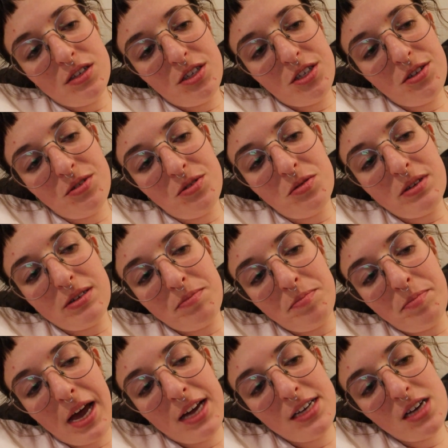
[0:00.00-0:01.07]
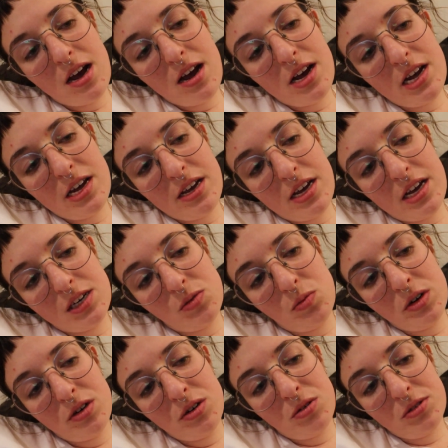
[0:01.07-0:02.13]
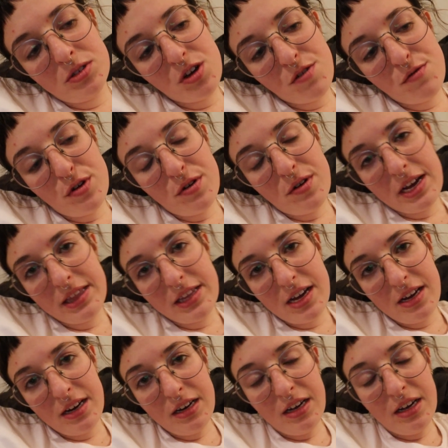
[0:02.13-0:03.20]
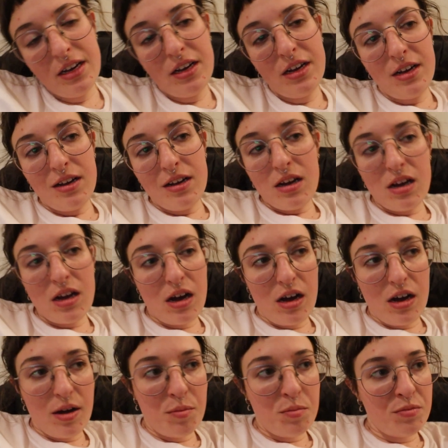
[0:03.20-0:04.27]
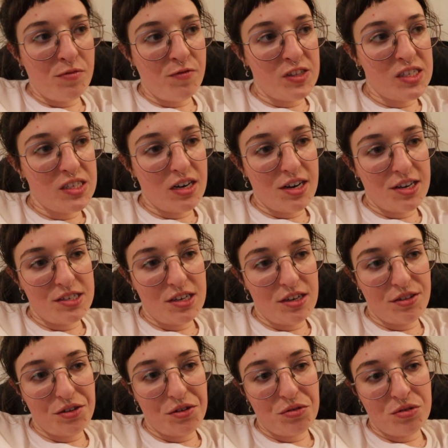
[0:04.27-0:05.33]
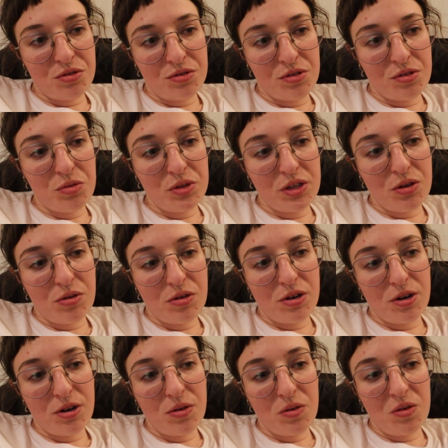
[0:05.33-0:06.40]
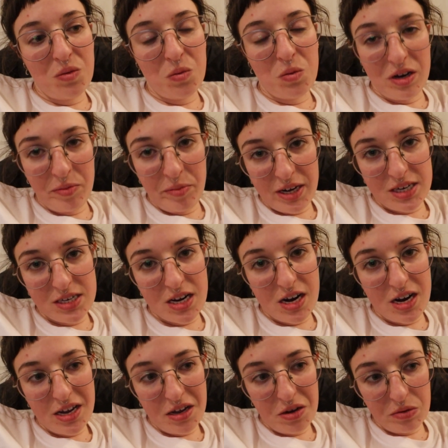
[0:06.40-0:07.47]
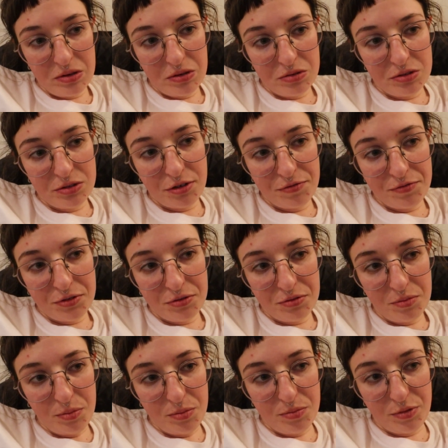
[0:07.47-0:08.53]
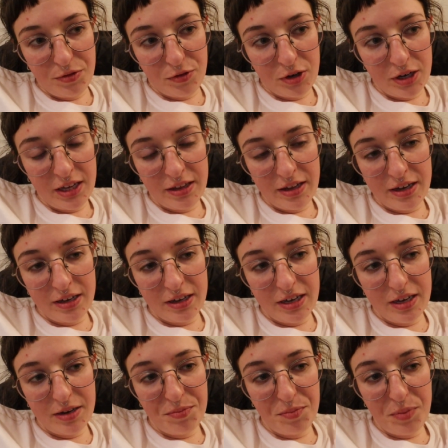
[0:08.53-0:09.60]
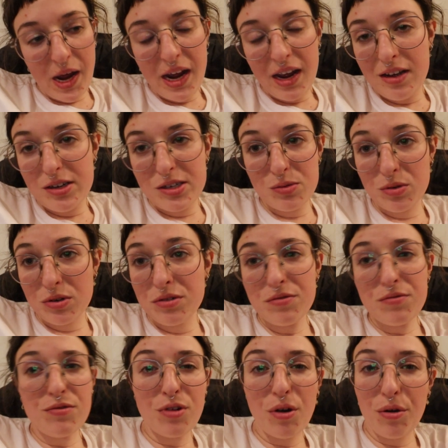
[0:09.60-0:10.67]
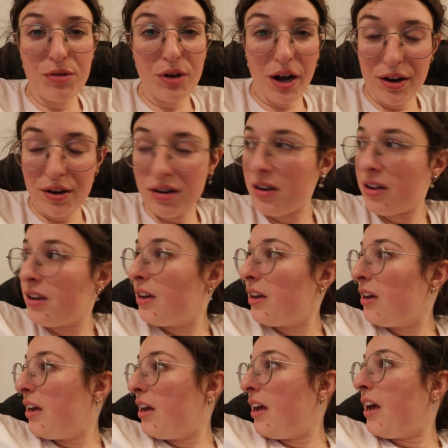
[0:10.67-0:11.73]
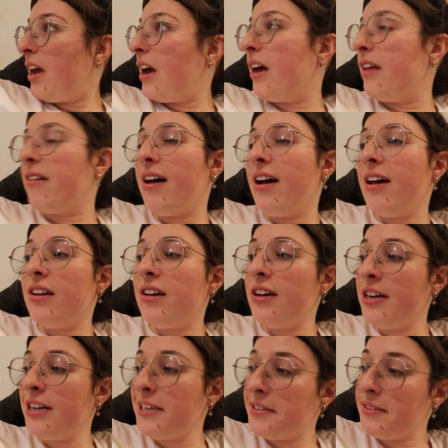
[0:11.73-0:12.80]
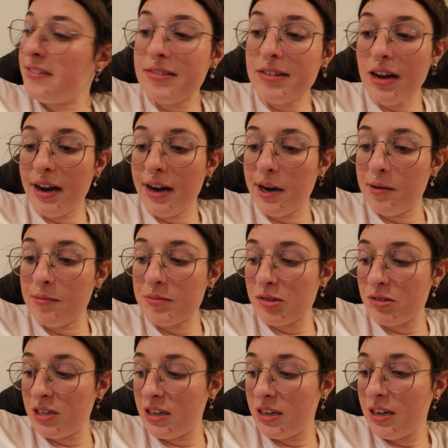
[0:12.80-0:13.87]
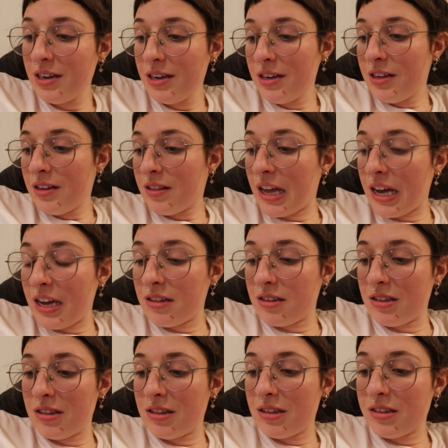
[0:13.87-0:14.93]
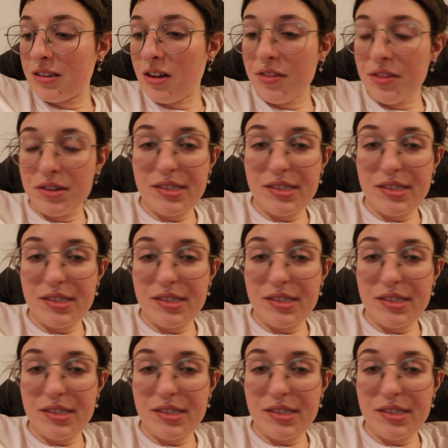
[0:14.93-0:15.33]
2 pad Thai and 1 golden tofu. And then Vincent accidentally only ordered 1 pad Thai and 1 golden tofu before he like hit pay because we're so tired. And then so he like on